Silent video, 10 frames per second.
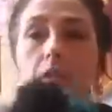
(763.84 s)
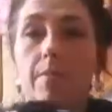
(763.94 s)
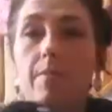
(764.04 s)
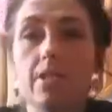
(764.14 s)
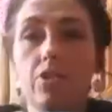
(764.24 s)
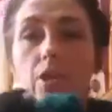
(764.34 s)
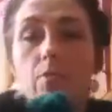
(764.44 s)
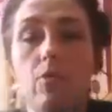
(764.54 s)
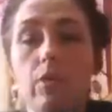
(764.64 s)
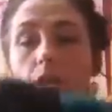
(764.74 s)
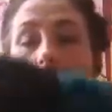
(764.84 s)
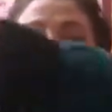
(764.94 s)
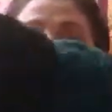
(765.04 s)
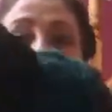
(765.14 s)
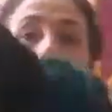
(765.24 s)
I did show all the
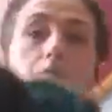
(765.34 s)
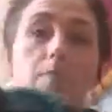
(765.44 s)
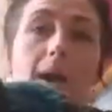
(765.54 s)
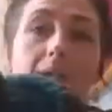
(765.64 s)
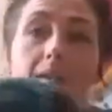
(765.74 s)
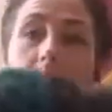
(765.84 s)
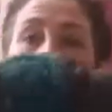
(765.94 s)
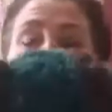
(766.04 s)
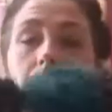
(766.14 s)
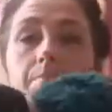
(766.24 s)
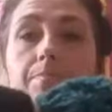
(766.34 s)
yarns. They're all from Ice.